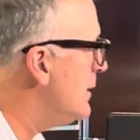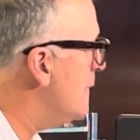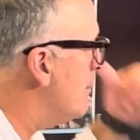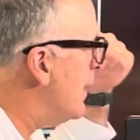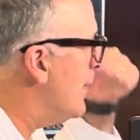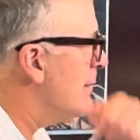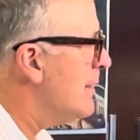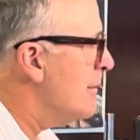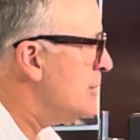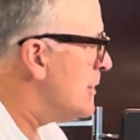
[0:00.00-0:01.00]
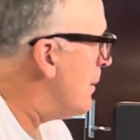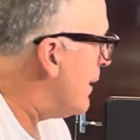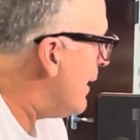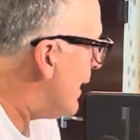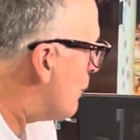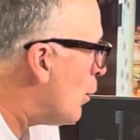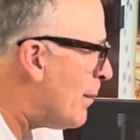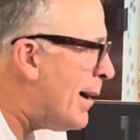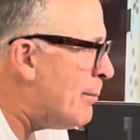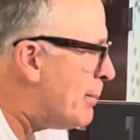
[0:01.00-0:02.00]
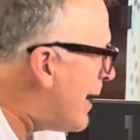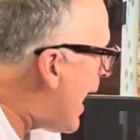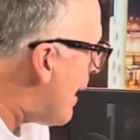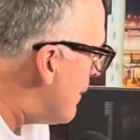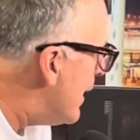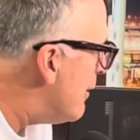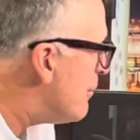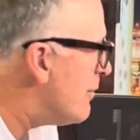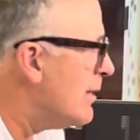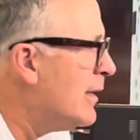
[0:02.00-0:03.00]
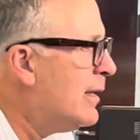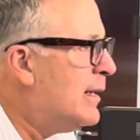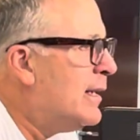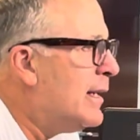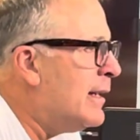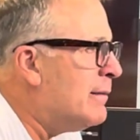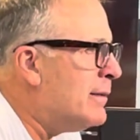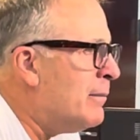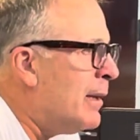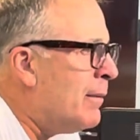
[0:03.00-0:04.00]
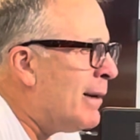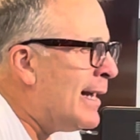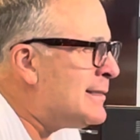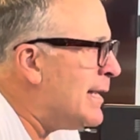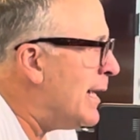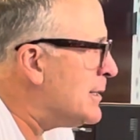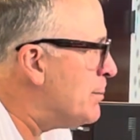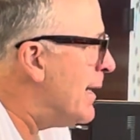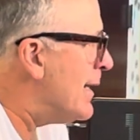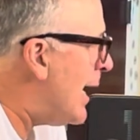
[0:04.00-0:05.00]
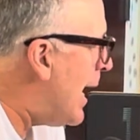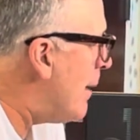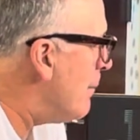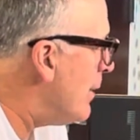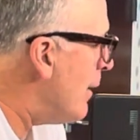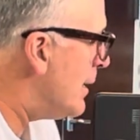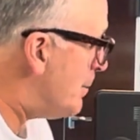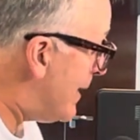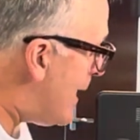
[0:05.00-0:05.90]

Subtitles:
the meeting, just about where my time is. And when I say I spend time, I spend